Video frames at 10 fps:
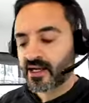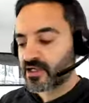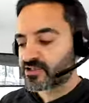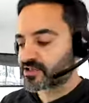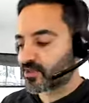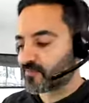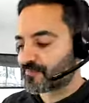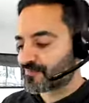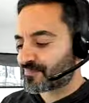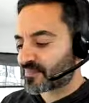So
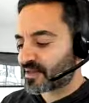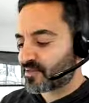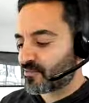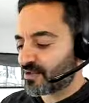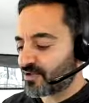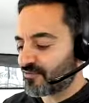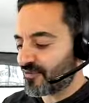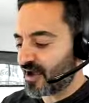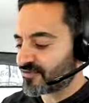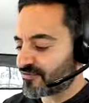when you
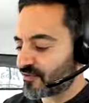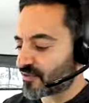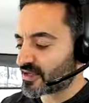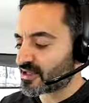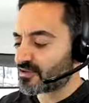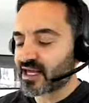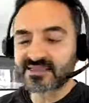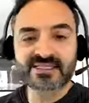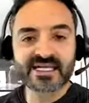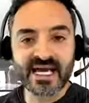fast forward and you get
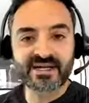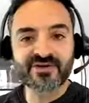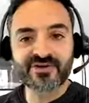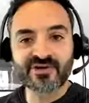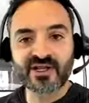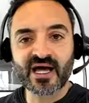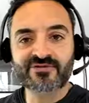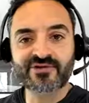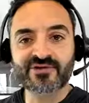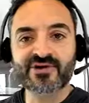to the end of your
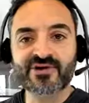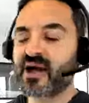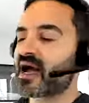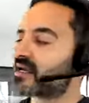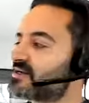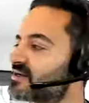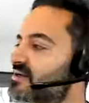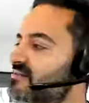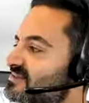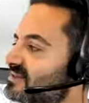life, you look back and you
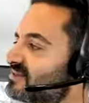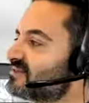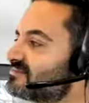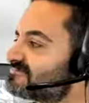go, you know,